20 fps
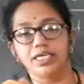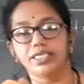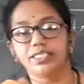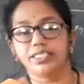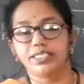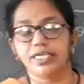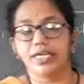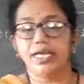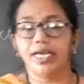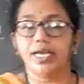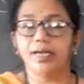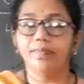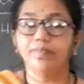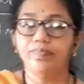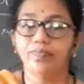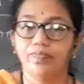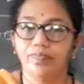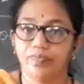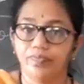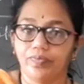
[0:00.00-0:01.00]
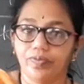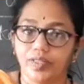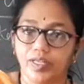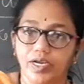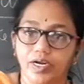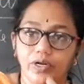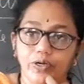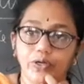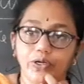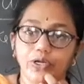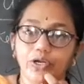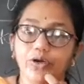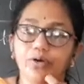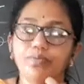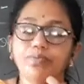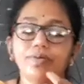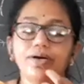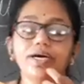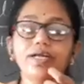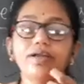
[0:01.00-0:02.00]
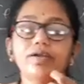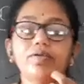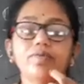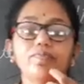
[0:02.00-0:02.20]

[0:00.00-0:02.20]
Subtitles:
cell same? Do you remember?